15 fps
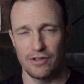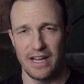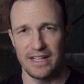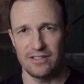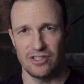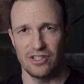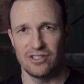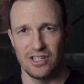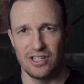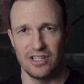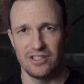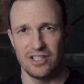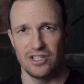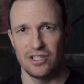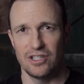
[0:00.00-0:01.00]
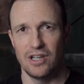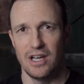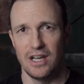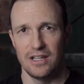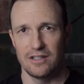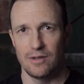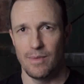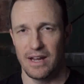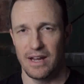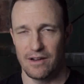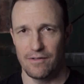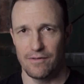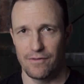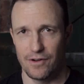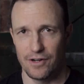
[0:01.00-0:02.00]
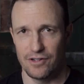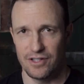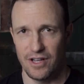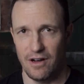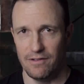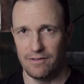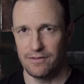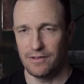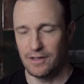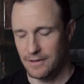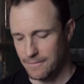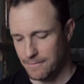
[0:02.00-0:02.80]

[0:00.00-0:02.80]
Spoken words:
So that's just a decision to make for yourself.